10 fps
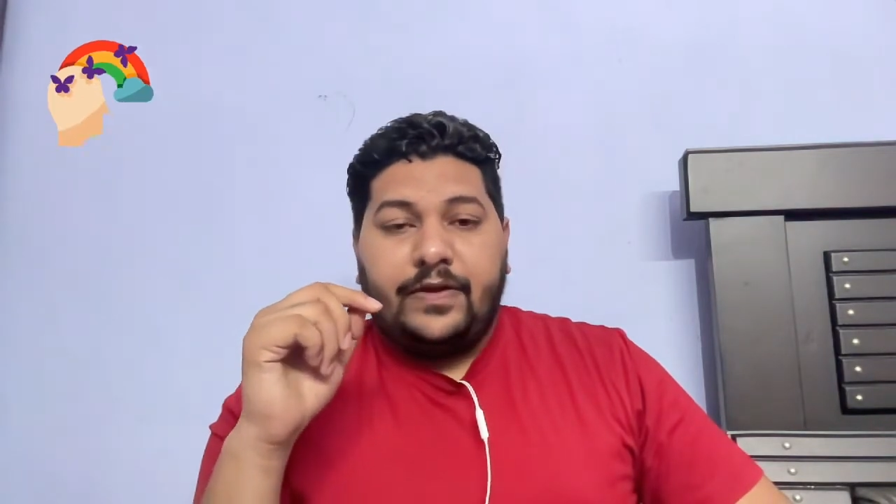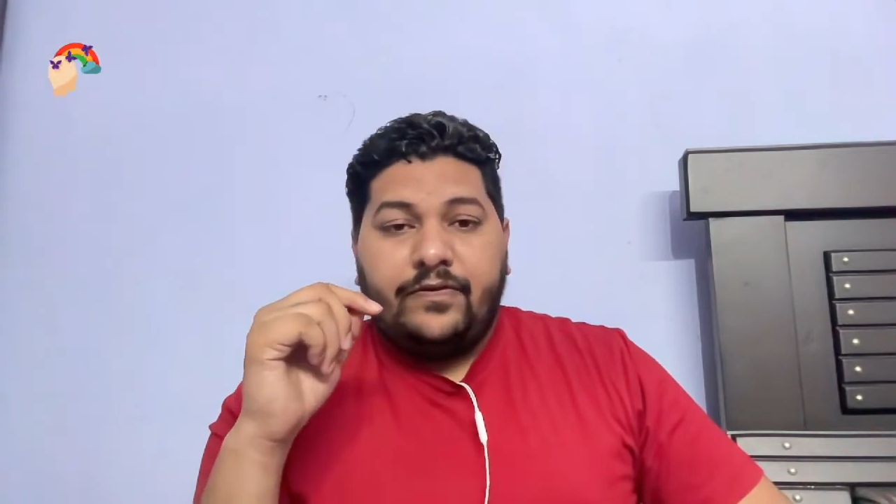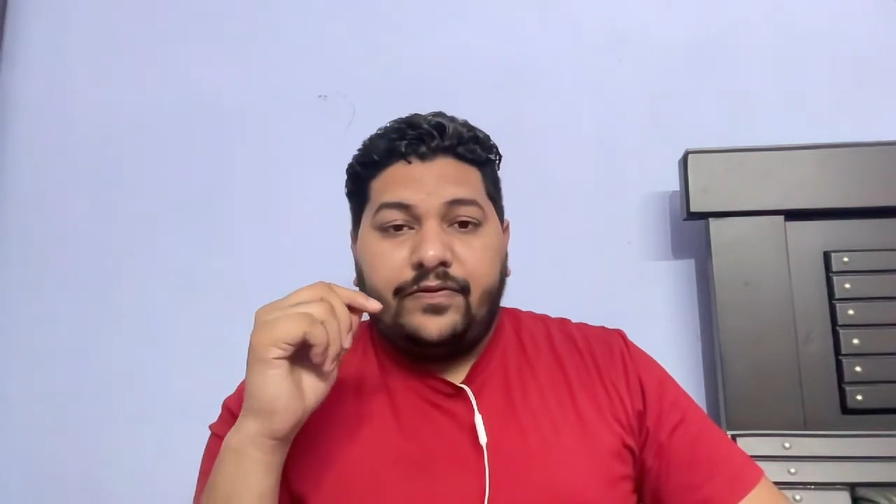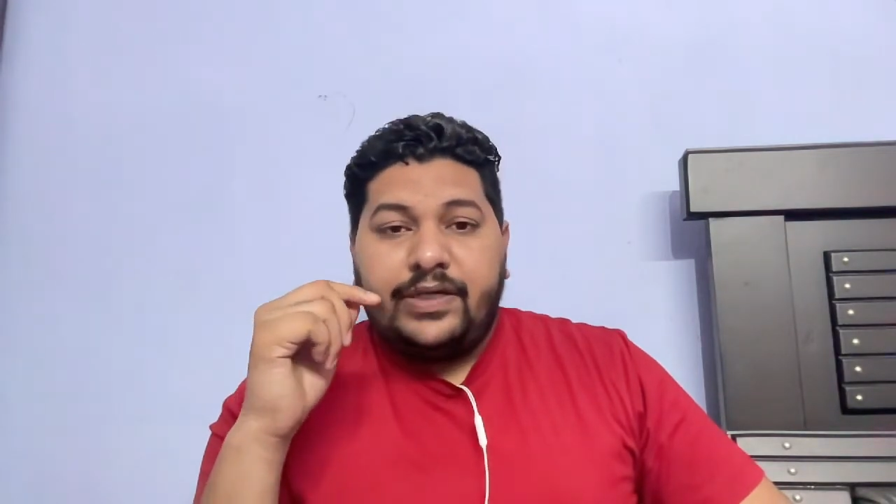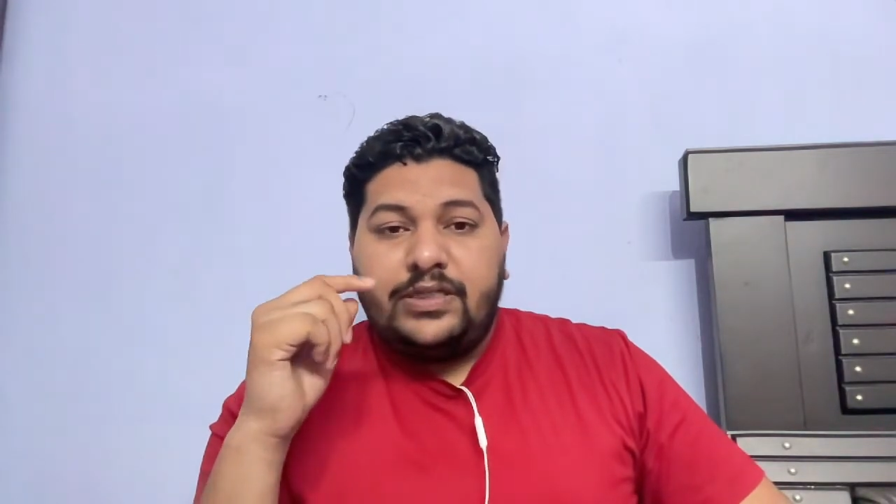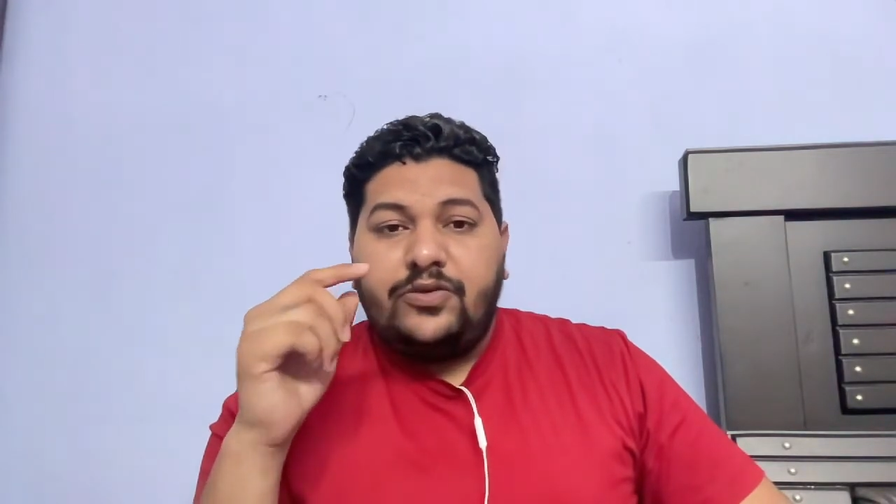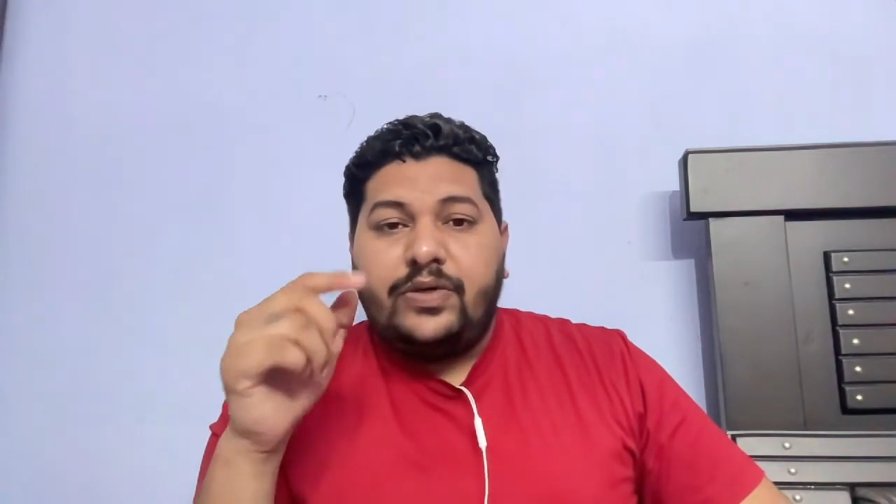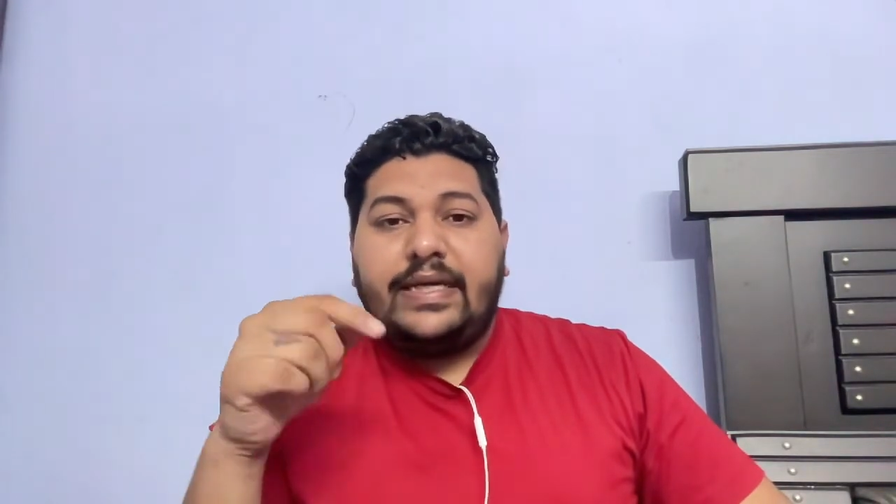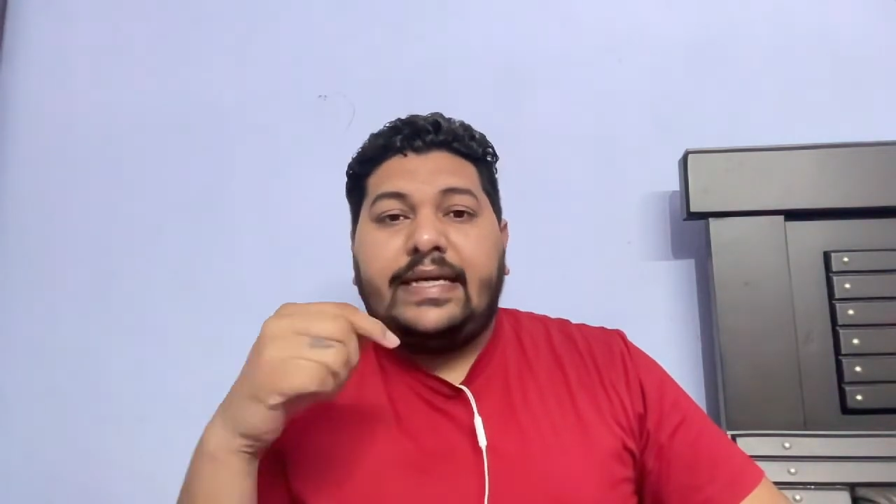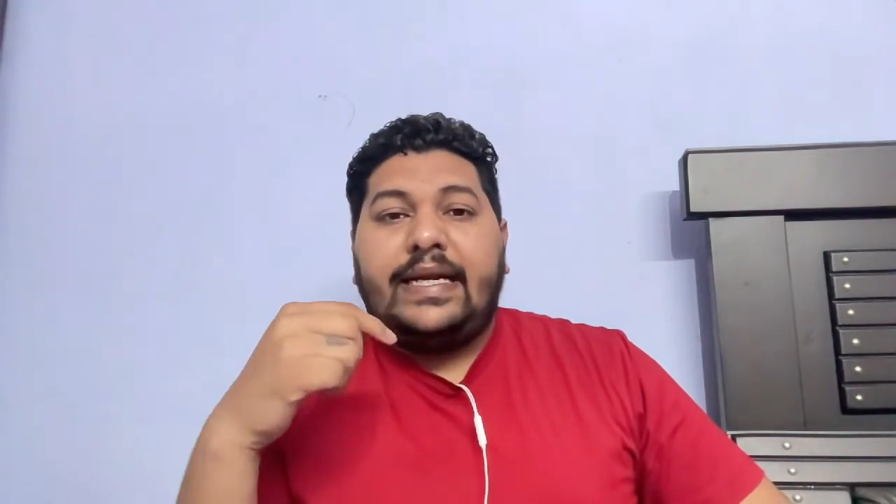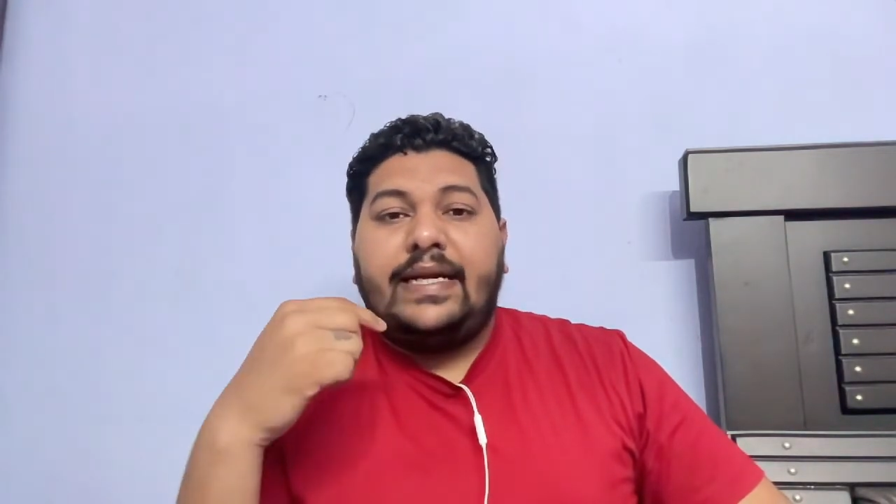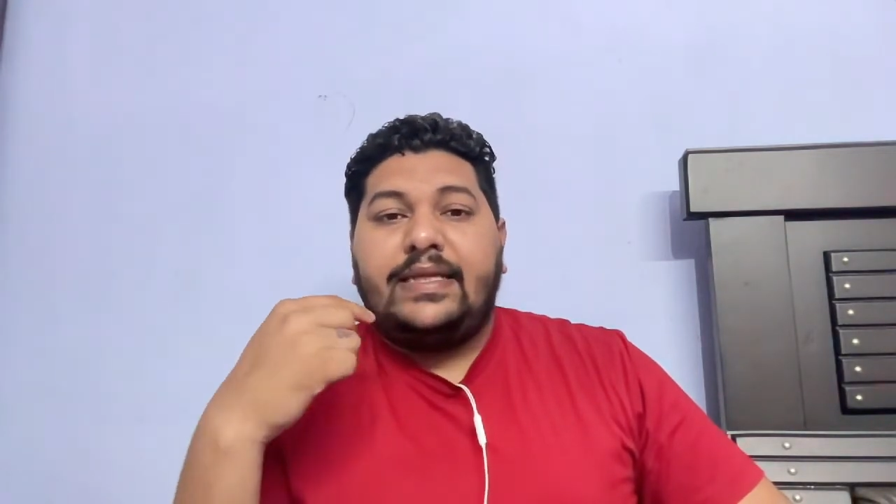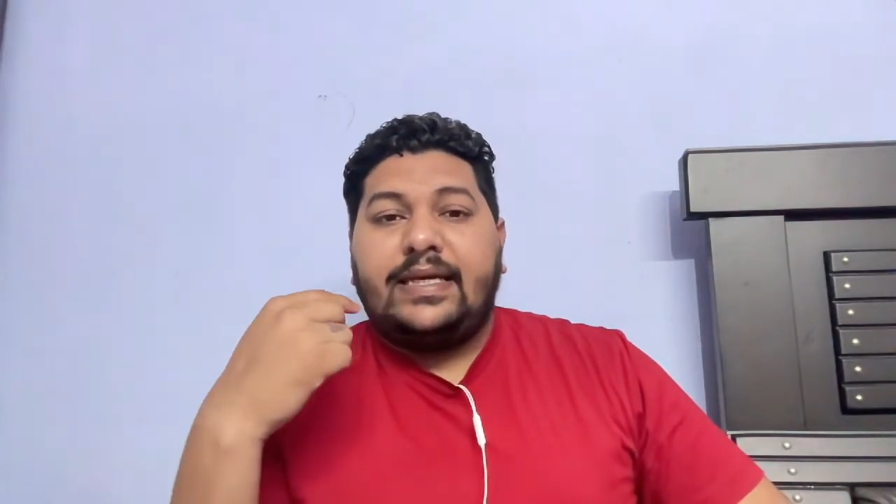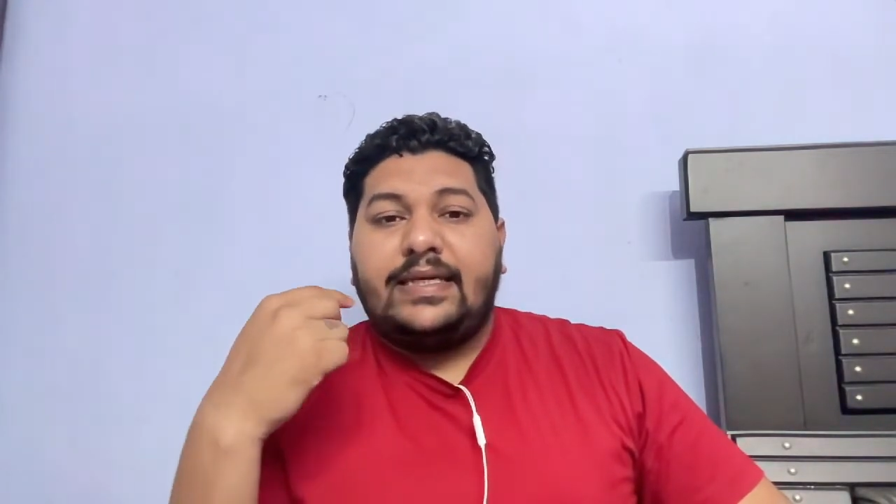once you create the